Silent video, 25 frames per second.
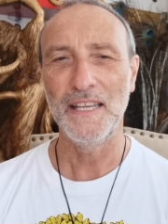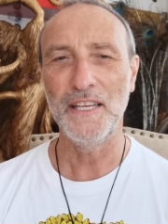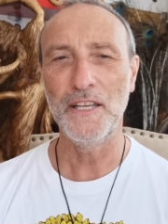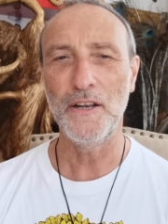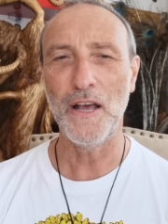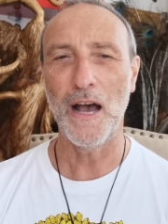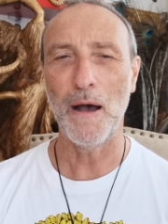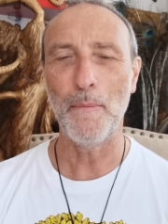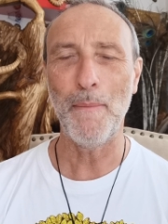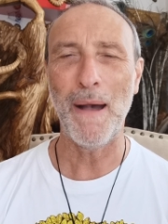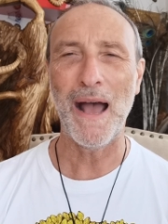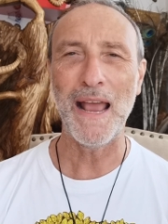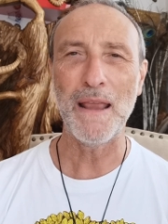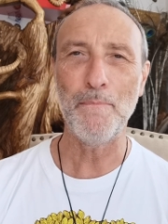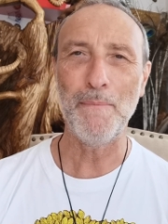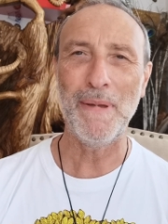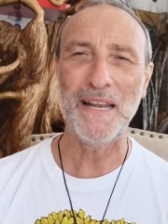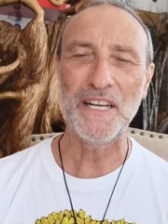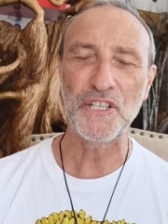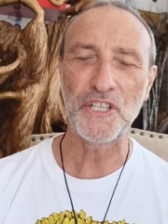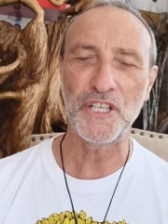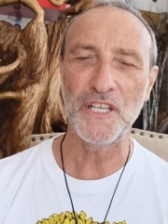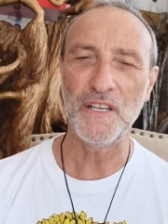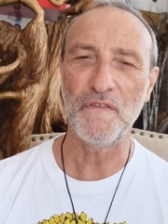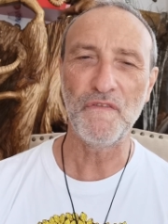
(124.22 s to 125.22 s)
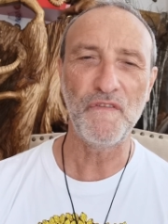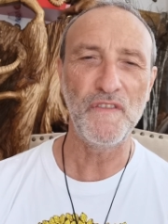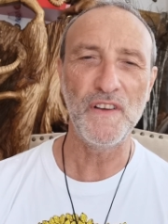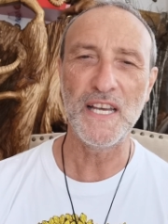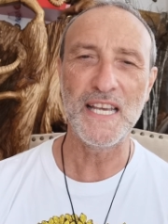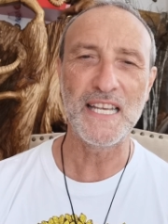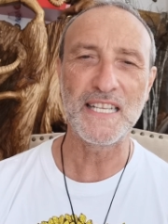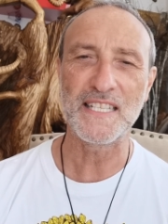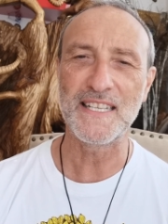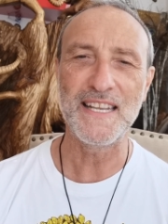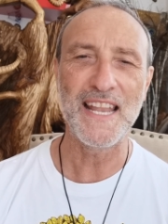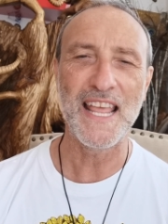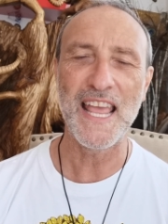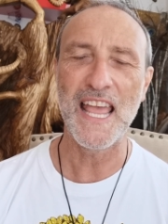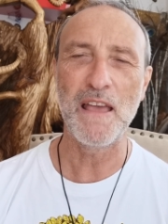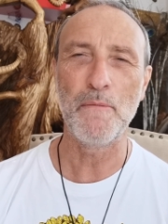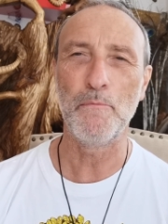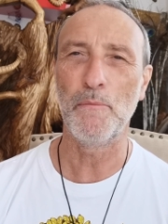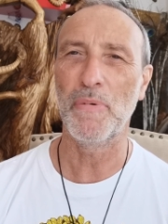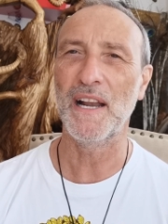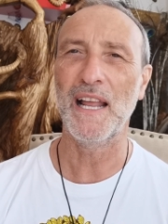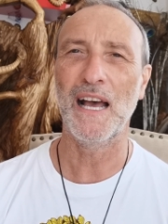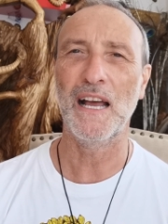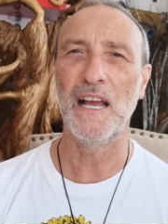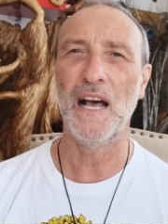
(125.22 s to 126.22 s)
you know, I might mention a first
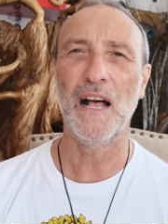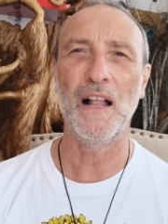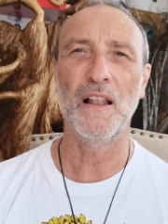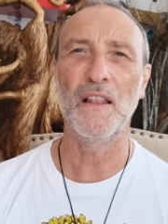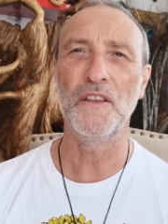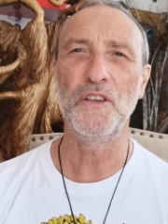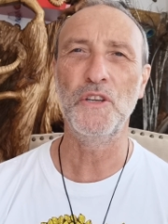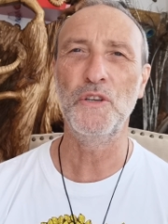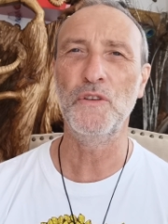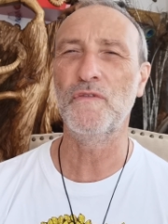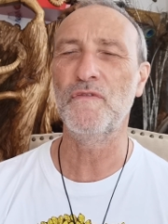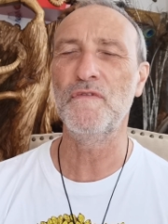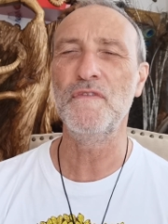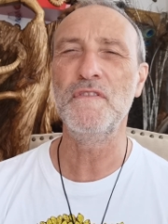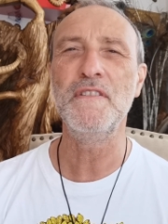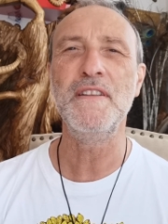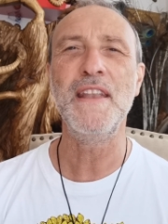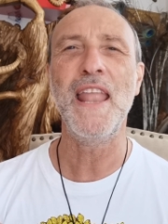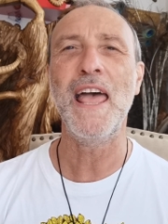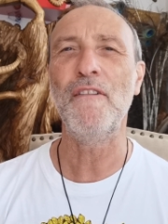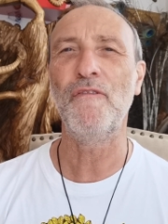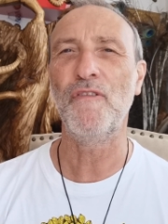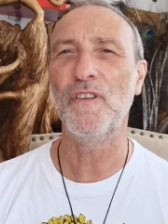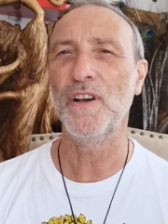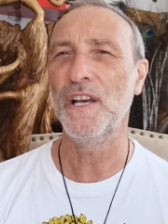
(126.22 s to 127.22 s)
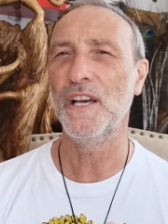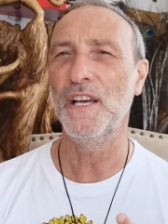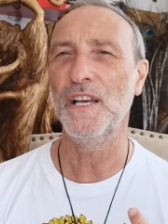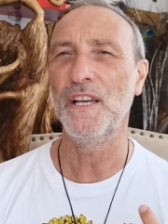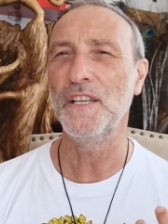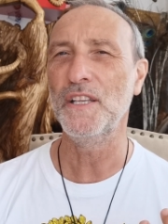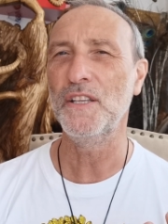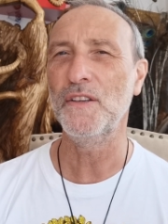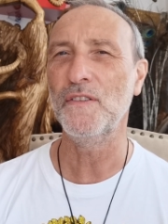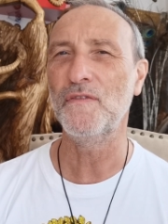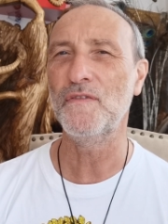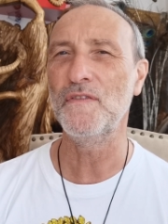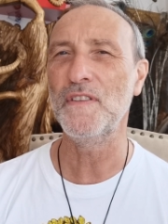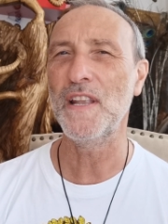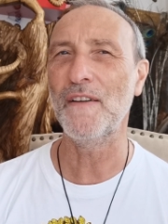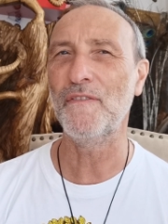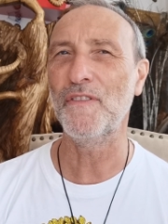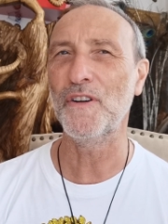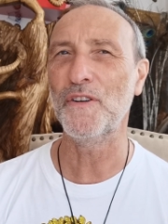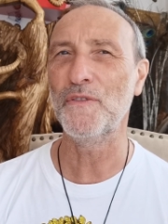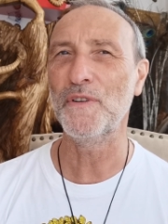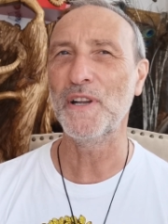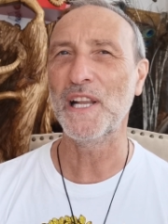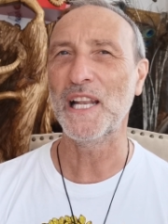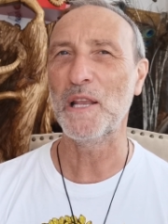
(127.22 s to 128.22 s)
name, but I, I'll, you've never you've
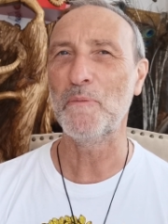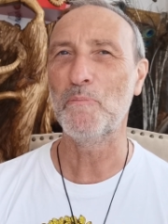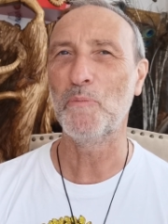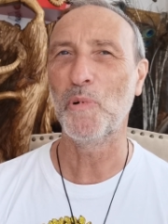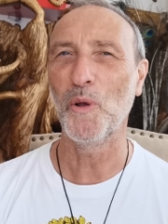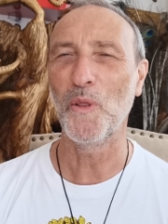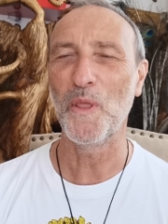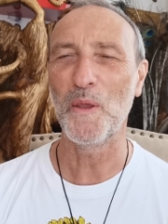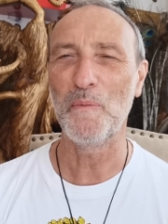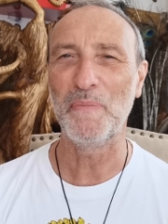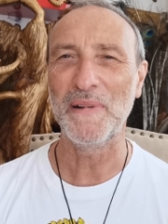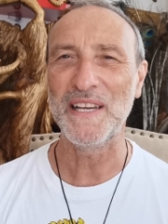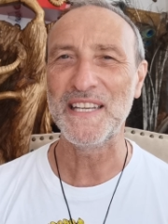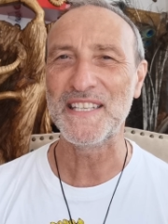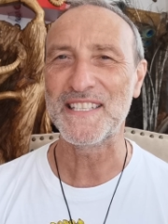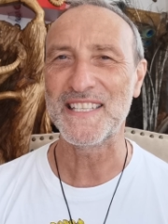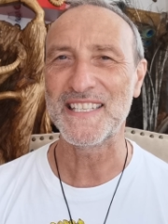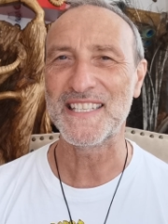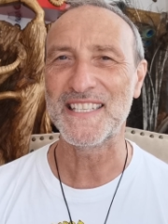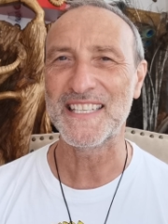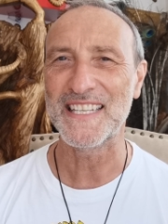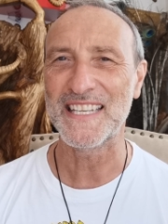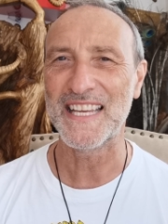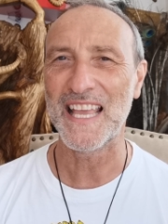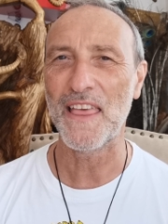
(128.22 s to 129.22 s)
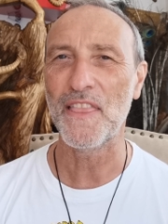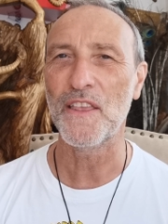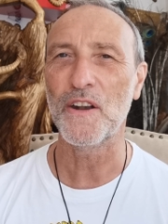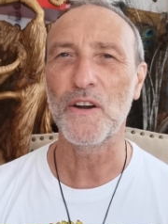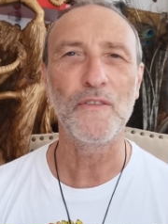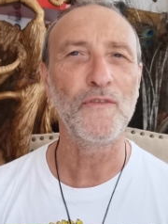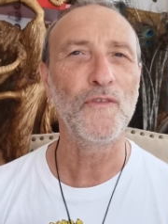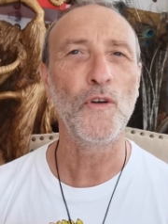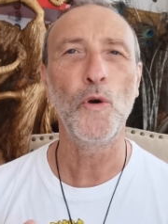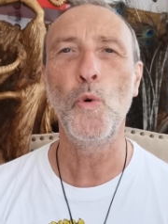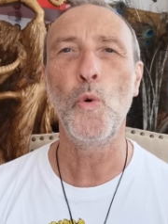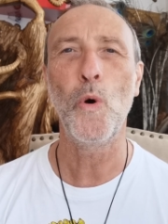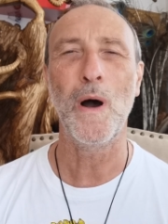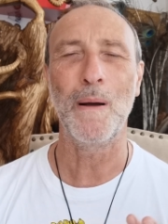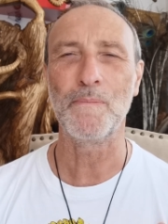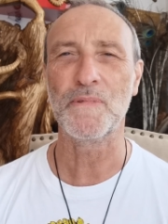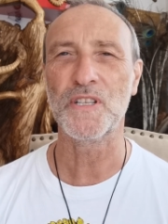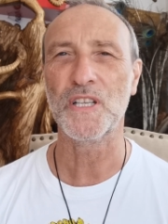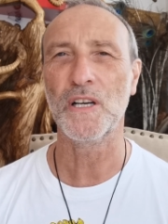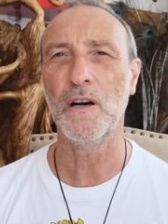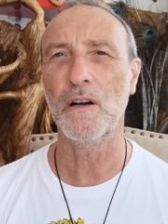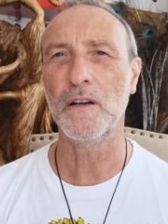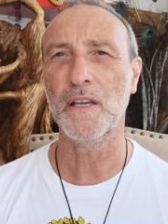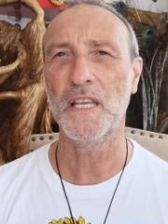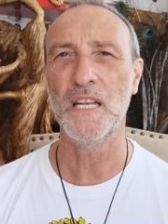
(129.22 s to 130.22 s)
never really put the pieces together of who I'm
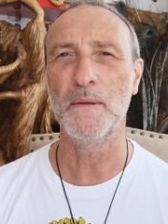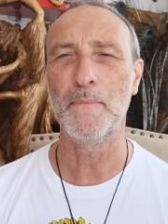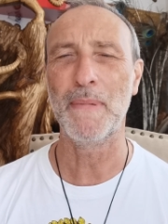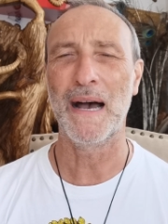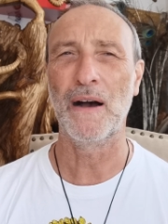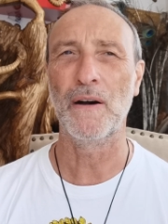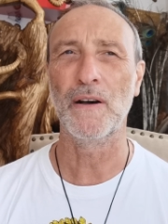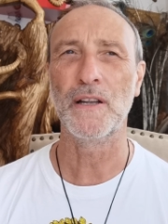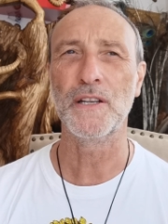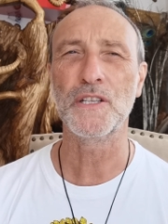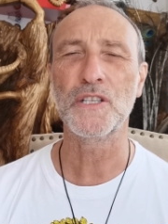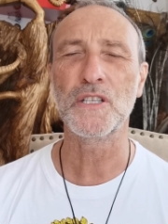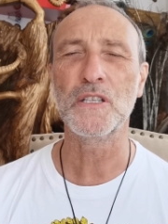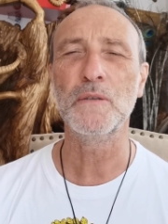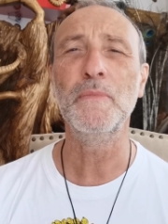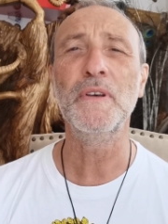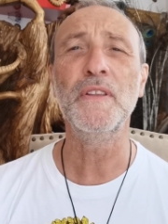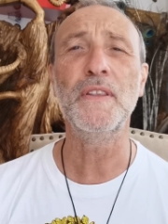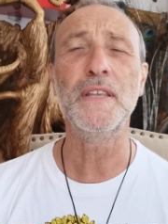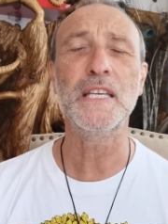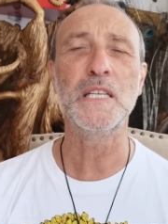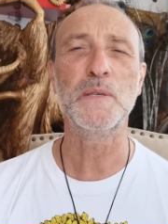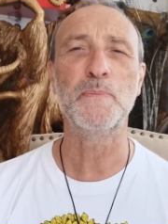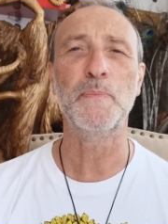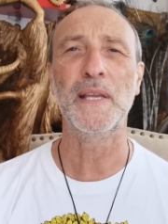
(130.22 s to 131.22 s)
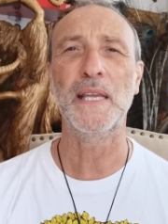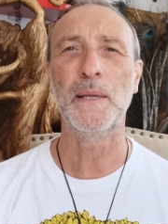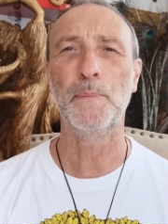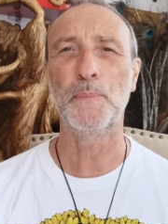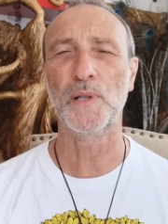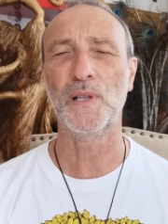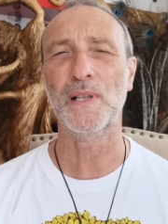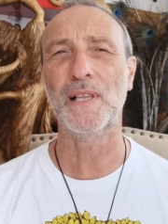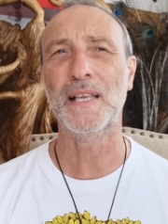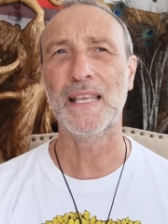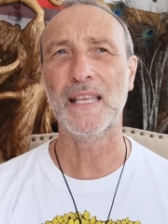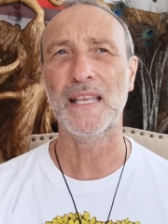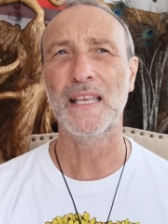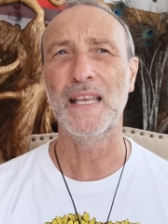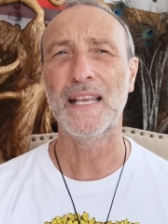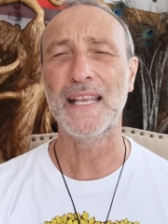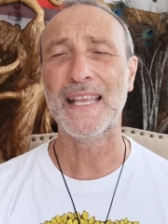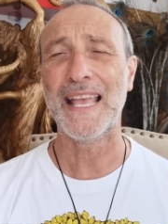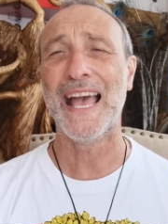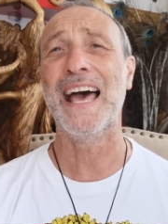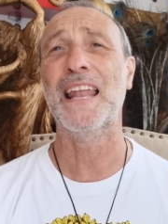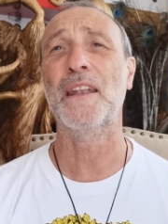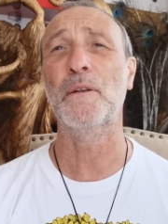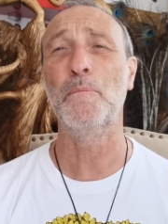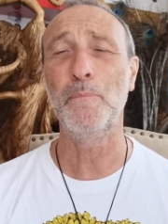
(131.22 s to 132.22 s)
talking about. And some of these people
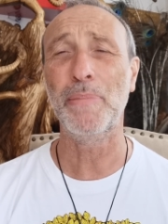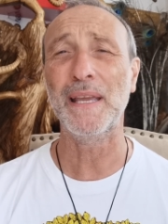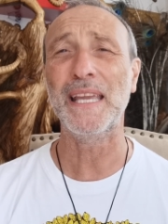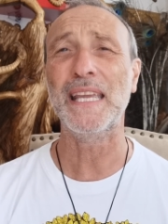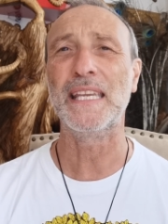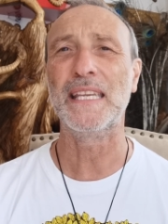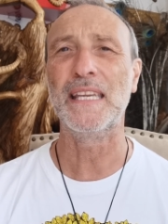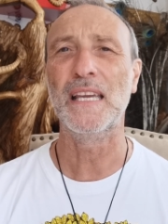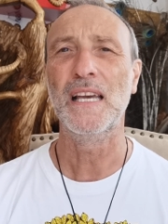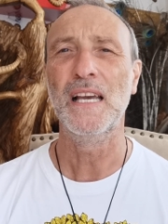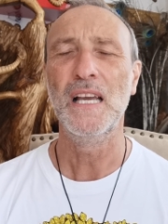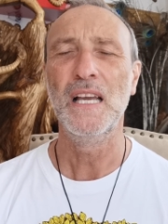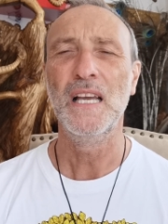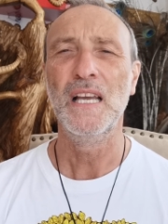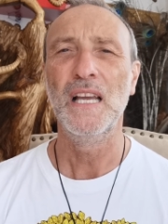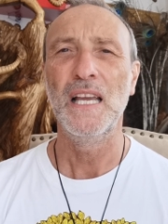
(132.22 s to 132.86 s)
can be